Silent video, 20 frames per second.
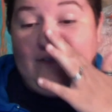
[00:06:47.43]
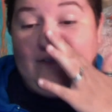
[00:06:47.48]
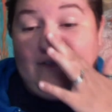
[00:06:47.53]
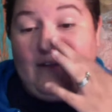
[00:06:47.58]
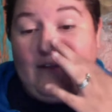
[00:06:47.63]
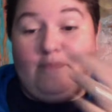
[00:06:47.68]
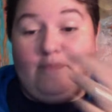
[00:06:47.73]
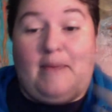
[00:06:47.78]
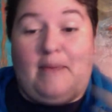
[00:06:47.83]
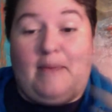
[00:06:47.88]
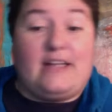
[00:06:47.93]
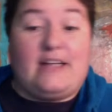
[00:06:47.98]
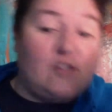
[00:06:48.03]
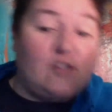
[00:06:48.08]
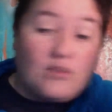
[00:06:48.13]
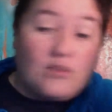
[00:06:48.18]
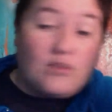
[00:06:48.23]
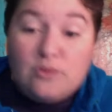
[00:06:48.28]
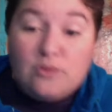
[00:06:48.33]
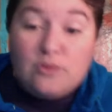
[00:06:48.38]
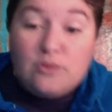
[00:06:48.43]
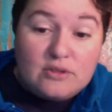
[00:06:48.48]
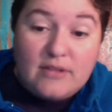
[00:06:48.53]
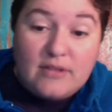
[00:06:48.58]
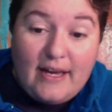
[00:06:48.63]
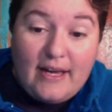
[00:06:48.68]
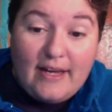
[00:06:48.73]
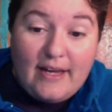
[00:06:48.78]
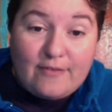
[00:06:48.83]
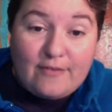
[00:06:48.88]
And back to school
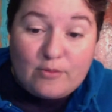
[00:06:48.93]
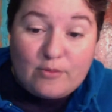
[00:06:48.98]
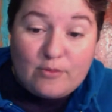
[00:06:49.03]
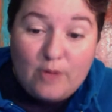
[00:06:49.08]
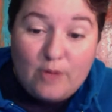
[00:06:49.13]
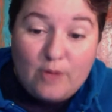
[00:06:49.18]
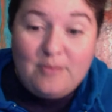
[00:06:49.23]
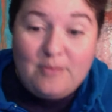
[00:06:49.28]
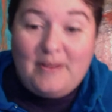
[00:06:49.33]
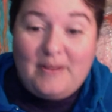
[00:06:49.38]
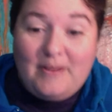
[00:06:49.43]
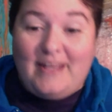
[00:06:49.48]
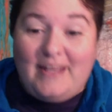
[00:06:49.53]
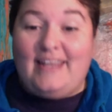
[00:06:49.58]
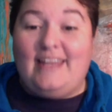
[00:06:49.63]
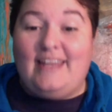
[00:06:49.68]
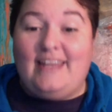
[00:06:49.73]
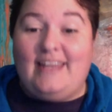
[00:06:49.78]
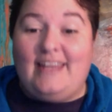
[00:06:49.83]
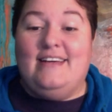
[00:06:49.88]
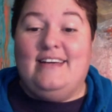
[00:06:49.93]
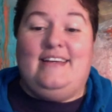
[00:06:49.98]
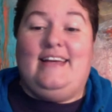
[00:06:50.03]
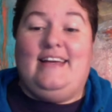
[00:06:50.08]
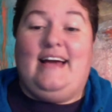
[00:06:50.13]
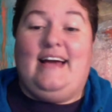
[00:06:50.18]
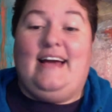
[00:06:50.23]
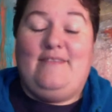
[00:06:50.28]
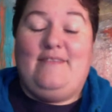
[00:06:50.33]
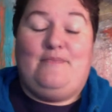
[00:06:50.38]
night for Romy.
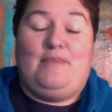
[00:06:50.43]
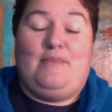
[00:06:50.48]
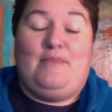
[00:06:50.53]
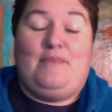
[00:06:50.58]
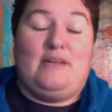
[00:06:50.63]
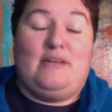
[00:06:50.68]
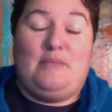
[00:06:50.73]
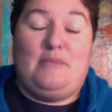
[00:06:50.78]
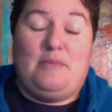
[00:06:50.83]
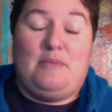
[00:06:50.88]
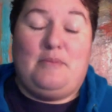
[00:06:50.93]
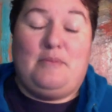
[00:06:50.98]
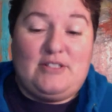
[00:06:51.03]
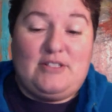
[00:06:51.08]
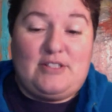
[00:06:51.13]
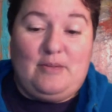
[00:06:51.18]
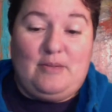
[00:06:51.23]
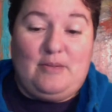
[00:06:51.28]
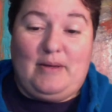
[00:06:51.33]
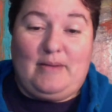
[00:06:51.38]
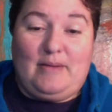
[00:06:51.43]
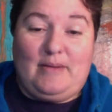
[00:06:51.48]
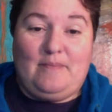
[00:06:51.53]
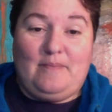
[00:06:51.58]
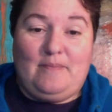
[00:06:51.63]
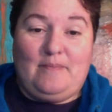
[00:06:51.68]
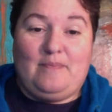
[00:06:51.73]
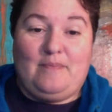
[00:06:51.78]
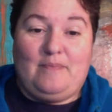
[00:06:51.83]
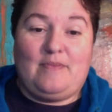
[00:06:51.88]
Yeah, I've barely been Periscoping.
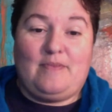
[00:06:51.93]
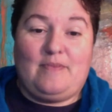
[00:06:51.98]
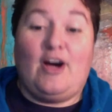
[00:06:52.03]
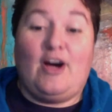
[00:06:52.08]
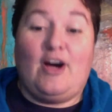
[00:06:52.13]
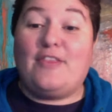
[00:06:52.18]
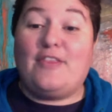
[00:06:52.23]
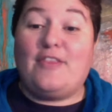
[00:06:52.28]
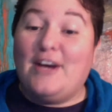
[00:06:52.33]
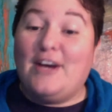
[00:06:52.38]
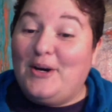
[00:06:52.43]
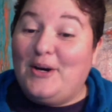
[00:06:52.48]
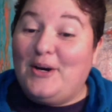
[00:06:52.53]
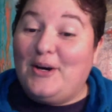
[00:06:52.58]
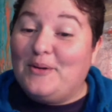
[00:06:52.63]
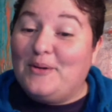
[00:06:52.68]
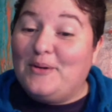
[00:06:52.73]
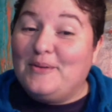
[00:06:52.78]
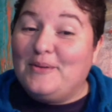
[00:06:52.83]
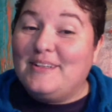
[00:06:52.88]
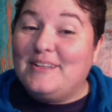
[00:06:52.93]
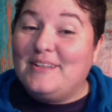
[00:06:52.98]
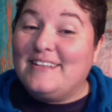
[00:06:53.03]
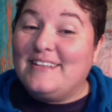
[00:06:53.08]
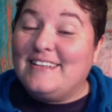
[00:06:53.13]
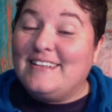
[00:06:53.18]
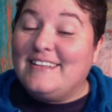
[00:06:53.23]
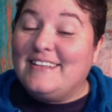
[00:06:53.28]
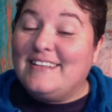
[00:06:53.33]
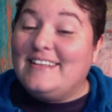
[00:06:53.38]
Although
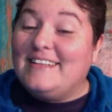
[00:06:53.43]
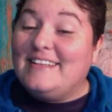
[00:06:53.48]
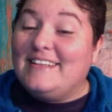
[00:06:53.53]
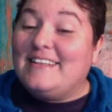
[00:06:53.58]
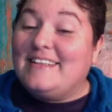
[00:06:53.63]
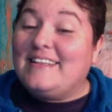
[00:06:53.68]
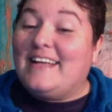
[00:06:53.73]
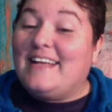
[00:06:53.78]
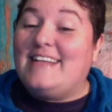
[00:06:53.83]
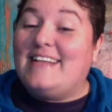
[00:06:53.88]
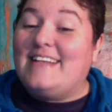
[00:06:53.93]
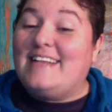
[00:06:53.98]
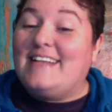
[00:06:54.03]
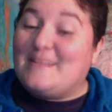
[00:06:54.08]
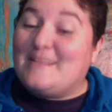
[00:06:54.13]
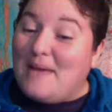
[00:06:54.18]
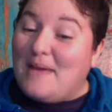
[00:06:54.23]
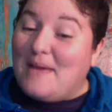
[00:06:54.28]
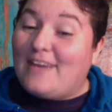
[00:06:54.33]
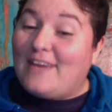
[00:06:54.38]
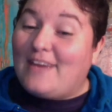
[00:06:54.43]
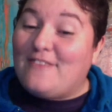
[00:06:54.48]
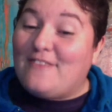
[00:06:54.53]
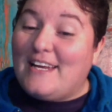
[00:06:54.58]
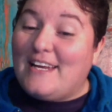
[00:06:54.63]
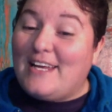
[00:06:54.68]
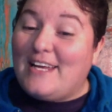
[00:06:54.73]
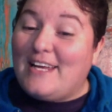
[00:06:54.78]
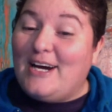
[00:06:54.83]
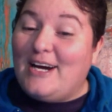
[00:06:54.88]
I did make a
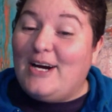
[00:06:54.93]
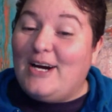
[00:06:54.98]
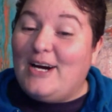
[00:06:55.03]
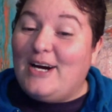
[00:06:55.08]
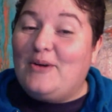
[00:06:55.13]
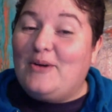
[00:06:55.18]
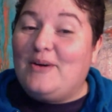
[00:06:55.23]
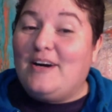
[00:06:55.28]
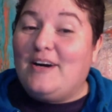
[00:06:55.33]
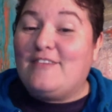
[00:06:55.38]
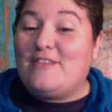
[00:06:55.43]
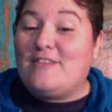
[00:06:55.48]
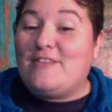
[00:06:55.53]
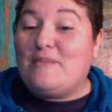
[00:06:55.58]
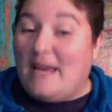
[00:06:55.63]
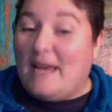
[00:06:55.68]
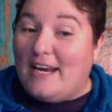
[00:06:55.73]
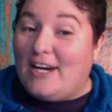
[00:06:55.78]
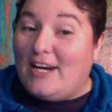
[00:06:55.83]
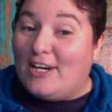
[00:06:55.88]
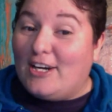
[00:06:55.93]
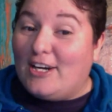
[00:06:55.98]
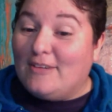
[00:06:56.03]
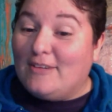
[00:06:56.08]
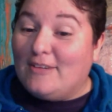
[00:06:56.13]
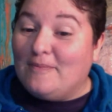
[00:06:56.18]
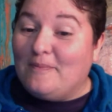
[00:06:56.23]
video of the bear.